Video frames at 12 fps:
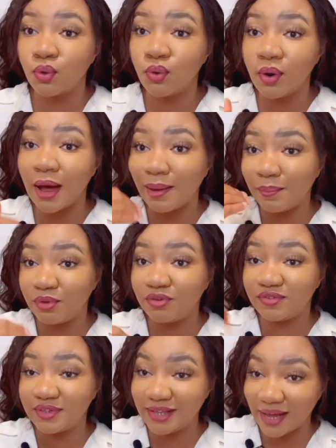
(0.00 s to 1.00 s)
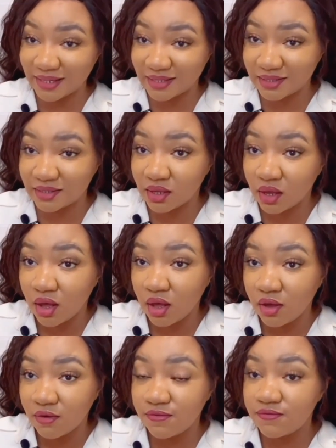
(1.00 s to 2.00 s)
go above that
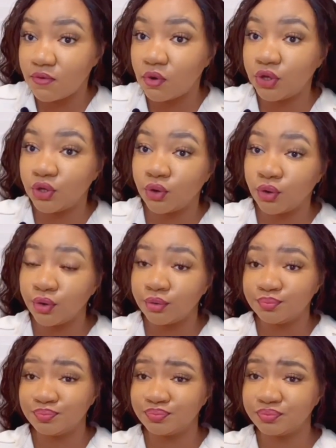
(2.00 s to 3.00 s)
for your